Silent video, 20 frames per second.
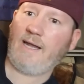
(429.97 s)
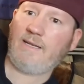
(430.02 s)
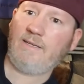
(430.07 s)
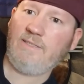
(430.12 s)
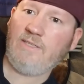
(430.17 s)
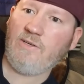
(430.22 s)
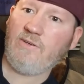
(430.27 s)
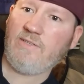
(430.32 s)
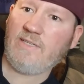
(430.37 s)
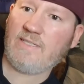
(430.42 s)
a
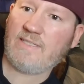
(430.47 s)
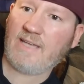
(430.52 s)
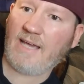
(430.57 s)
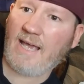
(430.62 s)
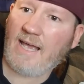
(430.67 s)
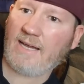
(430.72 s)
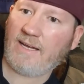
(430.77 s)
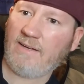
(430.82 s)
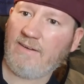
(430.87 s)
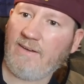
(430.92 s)
union
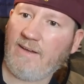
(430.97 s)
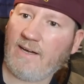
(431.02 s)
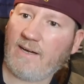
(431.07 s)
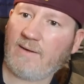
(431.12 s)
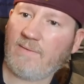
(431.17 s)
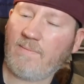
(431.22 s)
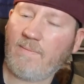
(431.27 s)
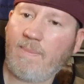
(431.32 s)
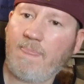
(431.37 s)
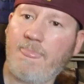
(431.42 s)
tag in
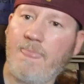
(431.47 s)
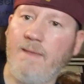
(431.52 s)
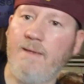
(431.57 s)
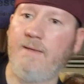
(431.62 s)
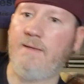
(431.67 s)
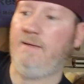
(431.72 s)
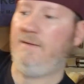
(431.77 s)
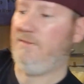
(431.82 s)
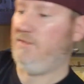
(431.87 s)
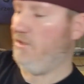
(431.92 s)
there.
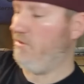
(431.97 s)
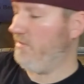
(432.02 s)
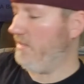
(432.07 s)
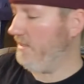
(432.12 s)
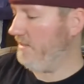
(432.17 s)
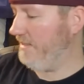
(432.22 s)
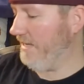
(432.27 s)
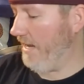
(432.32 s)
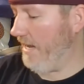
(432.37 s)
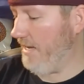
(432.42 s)

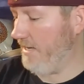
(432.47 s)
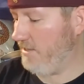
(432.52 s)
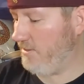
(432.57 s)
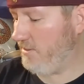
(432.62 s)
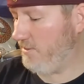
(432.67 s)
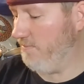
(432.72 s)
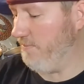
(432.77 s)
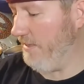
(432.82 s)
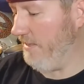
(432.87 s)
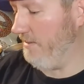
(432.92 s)
Union
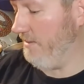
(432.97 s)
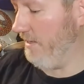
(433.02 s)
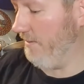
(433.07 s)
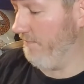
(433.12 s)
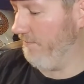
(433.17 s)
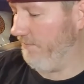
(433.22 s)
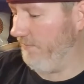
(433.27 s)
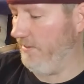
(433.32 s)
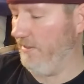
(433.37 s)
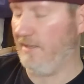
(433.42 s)
tags mean
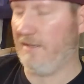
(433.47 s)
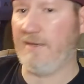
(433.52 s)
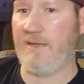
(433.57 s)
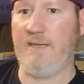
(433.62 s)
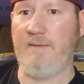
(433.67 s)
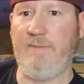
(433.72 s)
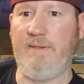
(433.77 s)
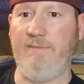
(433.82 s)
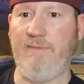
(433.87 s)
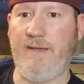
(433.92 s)
they're going
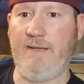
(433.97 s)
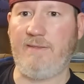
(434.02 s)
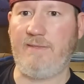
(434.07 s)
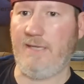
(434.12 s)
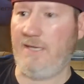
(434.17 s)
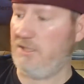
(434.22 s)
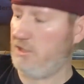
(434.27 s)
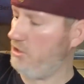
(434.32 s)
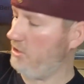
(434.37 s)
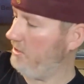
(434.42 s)
to be
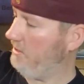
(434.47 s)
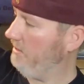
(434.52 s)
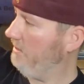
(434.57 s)
vintage.